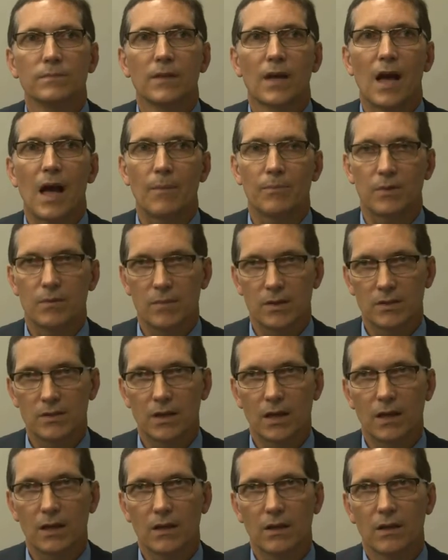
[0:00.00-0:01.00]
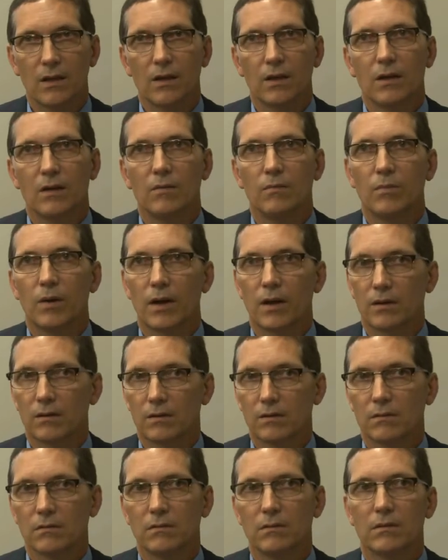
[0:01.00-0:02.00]
optimistic, but
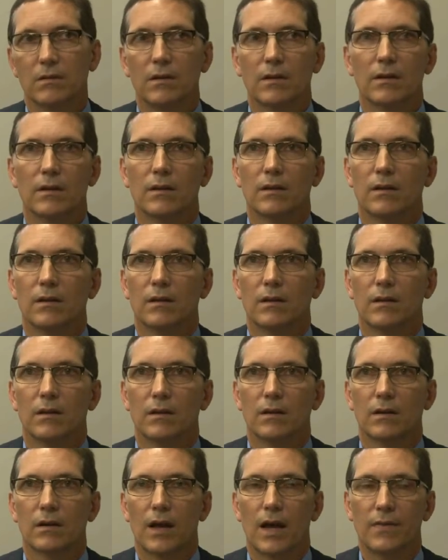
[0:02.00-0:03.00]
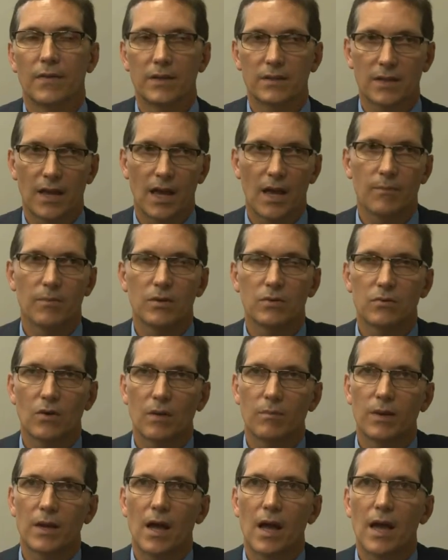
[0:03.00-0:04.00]
on this campus? on this campus,
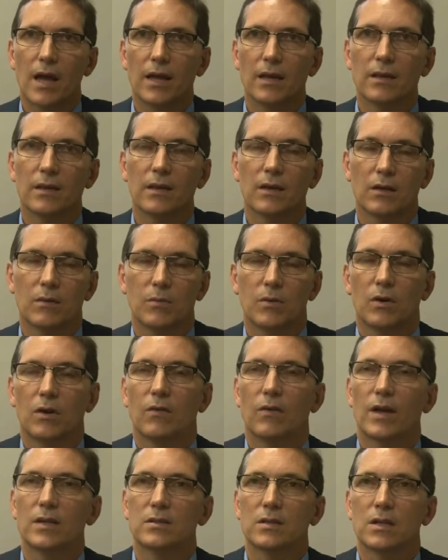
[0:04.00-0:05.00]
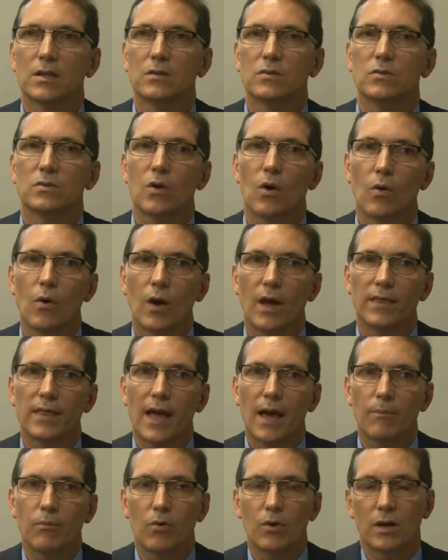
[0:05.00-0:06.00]
right behind the community residence. So at
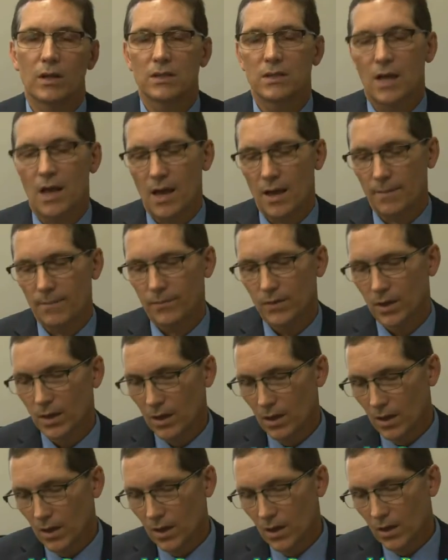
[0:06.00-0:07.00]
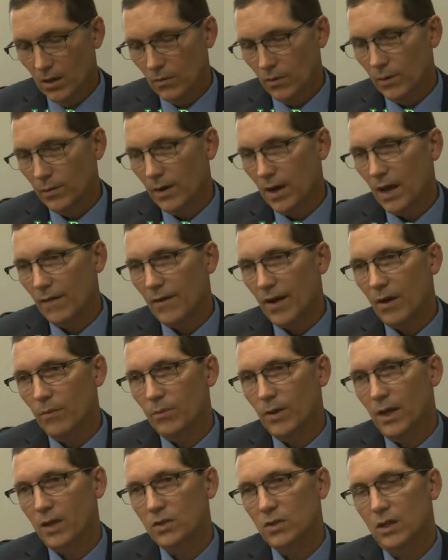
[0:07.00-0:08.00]
that point in time, we would have
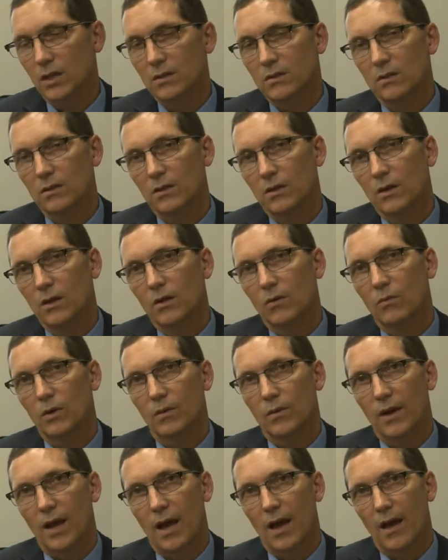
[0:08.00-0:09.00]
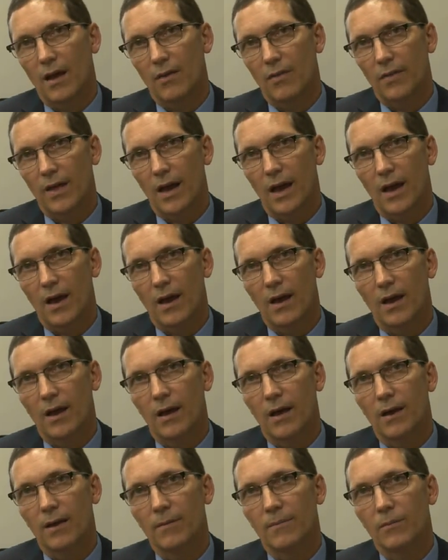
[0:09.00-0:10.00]
outpatient, we would have uh,
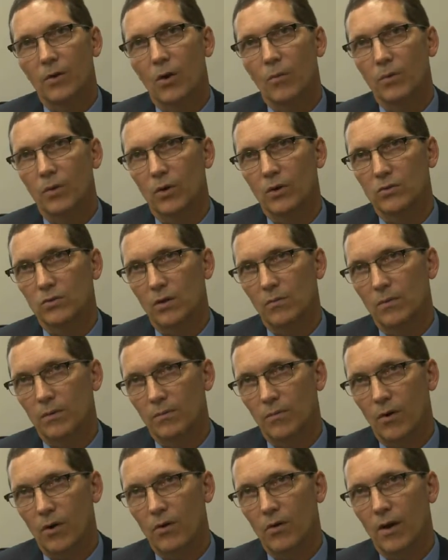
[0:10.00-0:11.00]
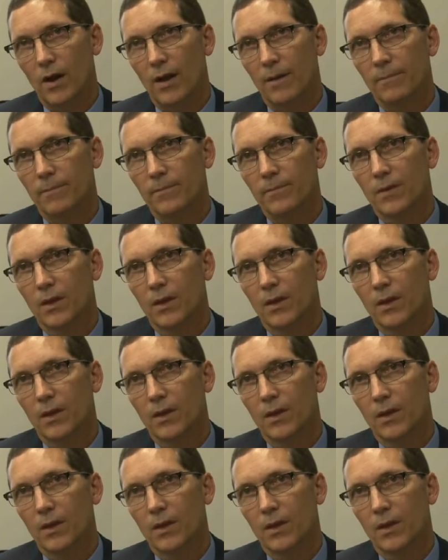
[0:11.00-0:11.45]
um, opioid treatment program